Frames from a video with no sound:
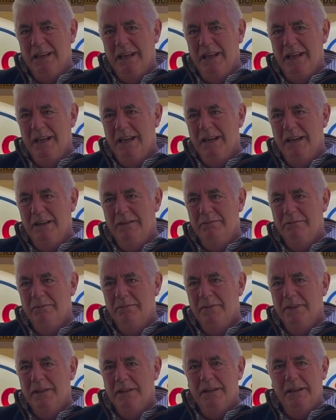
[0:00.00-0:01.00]

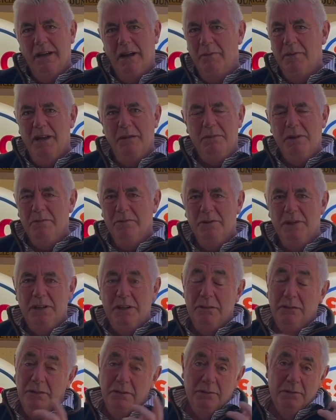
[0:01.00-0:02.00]
I make my money
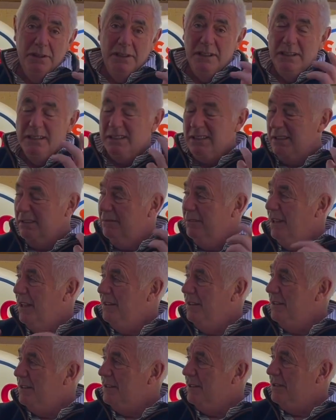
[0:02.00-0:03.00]
in other ways, and
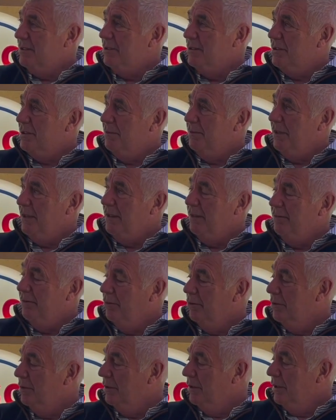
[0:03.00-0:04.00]
this is just a bit of
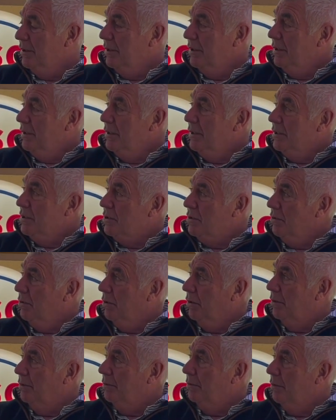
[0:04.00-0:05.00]
fun.
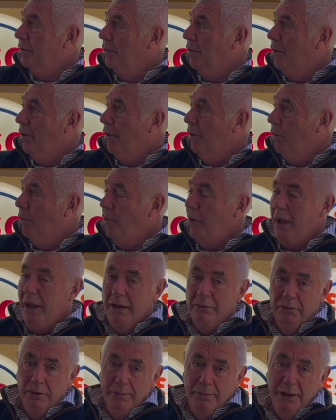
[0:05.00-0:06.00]
So, where
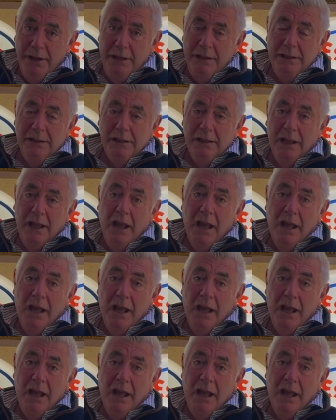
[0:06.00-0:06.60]
have we been?